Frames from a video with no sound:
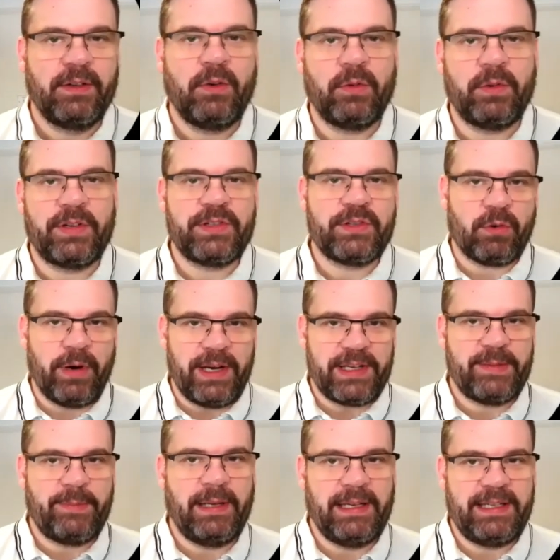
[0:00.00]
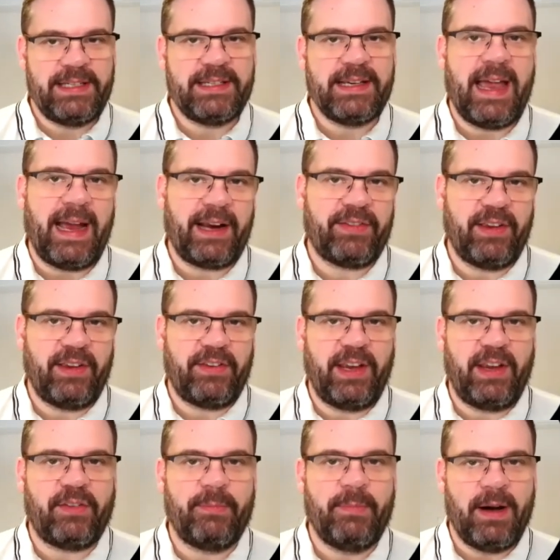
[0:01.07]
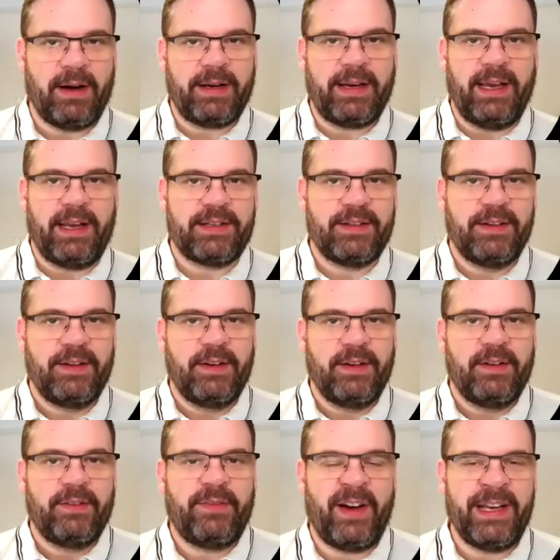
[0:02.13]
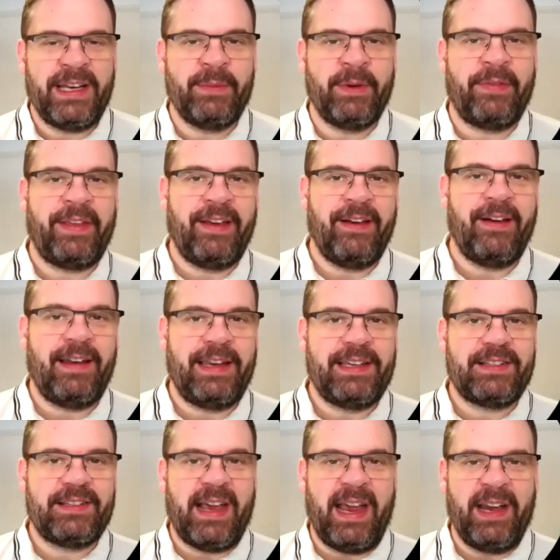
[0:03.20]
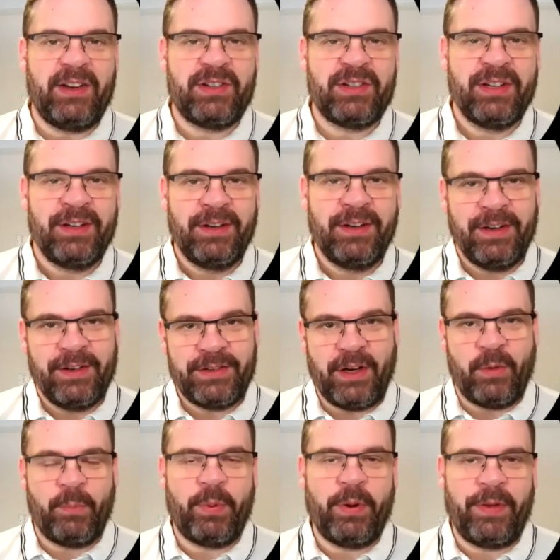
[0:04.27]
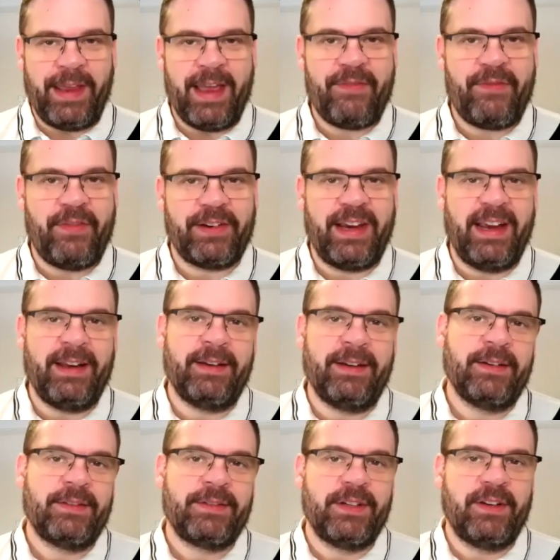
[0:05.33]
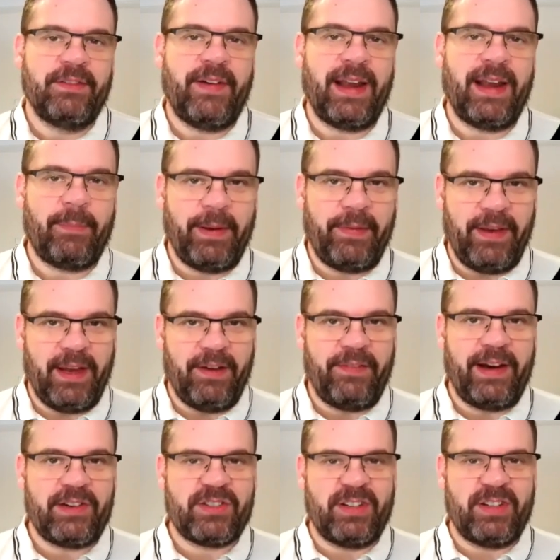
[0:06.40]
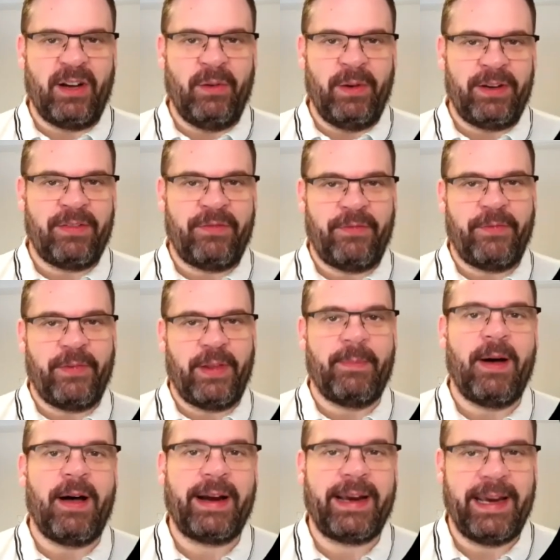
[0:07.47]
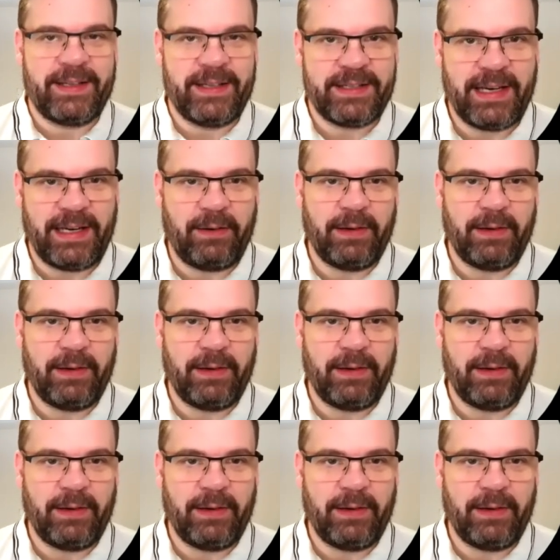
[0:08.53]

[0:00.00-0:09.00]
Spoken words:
or destroy its ability to access its market. Find them at the early stage. Don't put the effort in to developing the innovation only for the market to tell